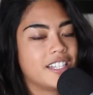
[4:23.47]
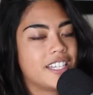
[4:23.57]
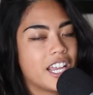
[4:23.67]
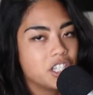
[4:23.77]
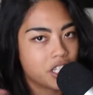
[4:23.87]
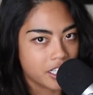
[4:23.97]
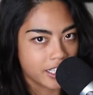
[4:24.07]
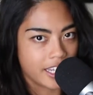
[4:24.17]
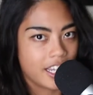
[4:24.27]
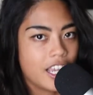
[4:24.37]

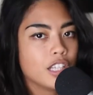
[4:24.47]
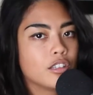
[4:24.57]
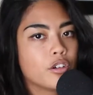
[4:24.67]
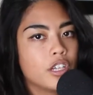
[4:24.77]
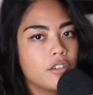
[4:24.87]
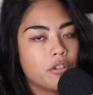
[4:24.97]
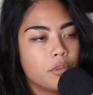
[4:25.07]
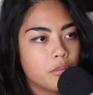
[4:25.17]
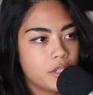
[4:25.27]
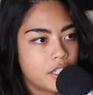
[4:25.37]
intentionally learning
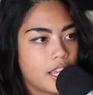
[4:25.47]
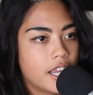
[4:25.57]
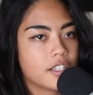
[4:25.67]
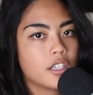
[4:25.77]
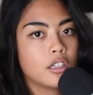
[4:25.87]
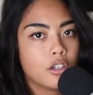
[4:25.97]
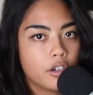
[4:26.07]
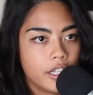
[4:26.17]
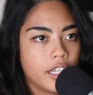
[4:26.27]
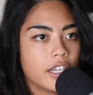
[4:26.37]
from your mistakes,
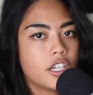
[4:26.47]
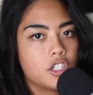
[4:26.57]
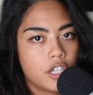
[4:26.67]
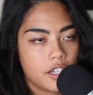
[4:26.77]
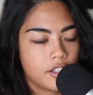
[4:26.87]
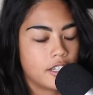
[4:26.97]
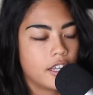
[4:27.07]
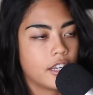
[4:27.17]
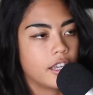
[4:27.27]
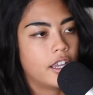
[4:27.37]
learning,
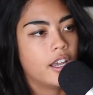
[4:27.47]
adjusting,